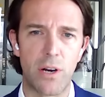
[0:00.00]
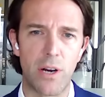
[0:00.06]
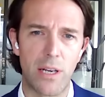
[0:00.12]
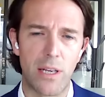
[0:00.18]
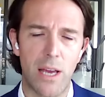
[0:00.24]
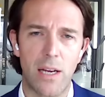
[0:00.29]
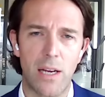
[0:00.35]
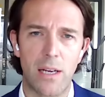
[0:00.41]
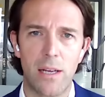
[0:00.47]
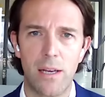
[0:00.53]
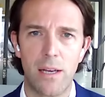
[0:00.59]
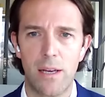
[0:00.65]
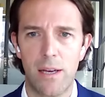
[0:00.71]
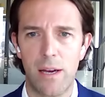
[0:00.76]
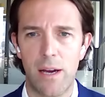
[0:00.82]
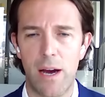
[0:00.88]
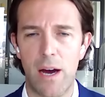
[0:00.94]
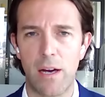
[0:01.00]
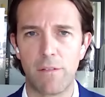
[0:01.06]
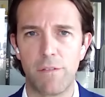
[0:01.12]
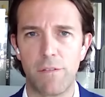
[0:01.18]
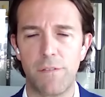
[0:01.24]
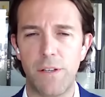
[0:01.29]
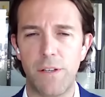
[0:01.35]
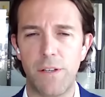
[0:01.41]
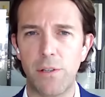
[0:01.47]
And again, I
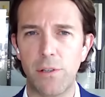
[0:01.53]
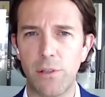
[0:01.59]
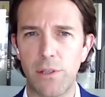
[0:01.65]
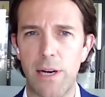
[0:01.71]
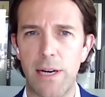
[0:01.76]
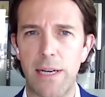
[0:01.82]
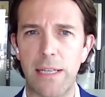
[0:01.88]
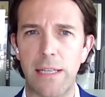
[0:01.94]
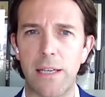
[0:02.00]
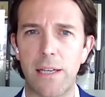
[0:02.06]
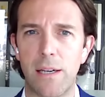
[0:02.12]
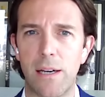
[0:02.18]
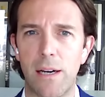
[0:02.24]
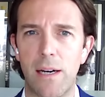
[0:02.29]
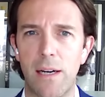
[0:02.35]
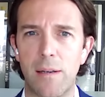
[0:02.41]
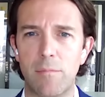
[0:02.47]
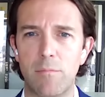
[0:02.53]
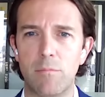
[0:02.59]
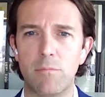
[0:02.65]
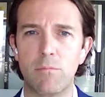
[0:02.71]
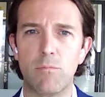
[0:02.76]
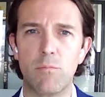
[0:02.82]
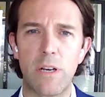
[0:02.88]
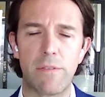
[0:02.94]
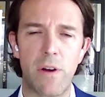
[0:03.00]
feel like
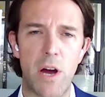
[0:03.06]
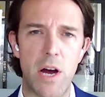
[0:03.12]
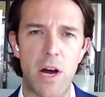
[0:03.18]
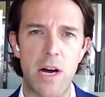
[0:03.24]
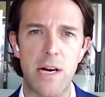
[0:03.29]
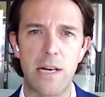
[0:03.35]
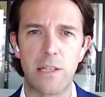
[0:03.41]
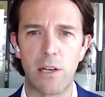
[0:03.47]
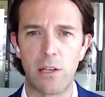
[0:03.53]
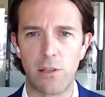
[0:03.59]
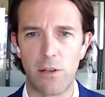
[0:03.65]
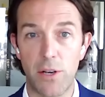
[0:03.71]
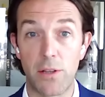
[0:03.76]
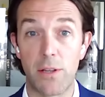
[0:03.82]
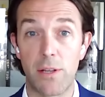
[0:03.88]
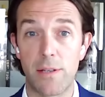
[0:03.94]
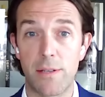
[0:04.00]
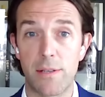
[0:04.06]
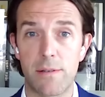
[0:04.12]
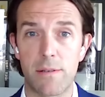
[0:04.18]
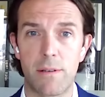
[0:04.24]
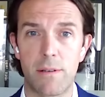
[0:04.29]
we've heard a lot of this,